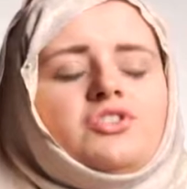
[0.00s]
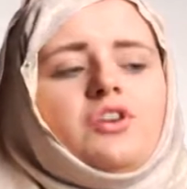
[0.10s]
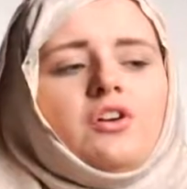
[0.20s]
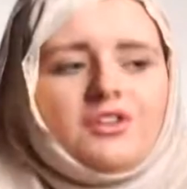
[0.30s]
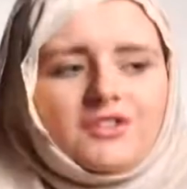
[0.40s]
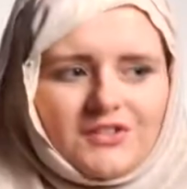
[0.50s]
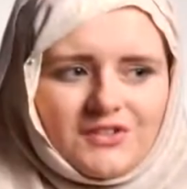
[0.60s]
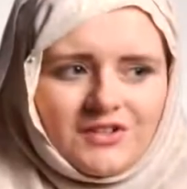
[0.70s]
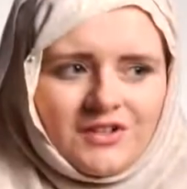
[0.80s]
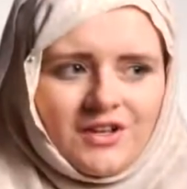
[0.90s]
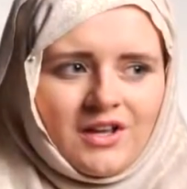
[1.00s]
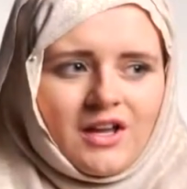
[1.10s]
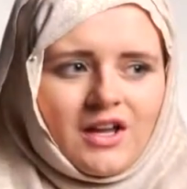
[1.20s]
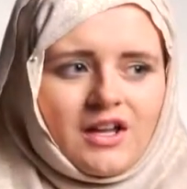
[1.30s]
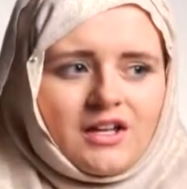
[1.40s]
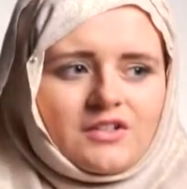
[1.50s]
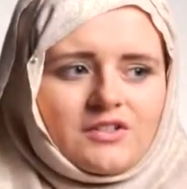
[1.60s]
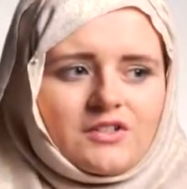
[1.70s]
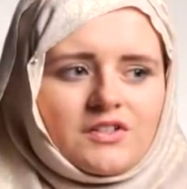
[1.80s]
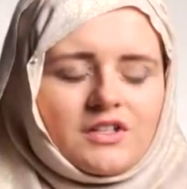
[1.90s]
just,
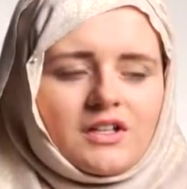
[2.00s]
and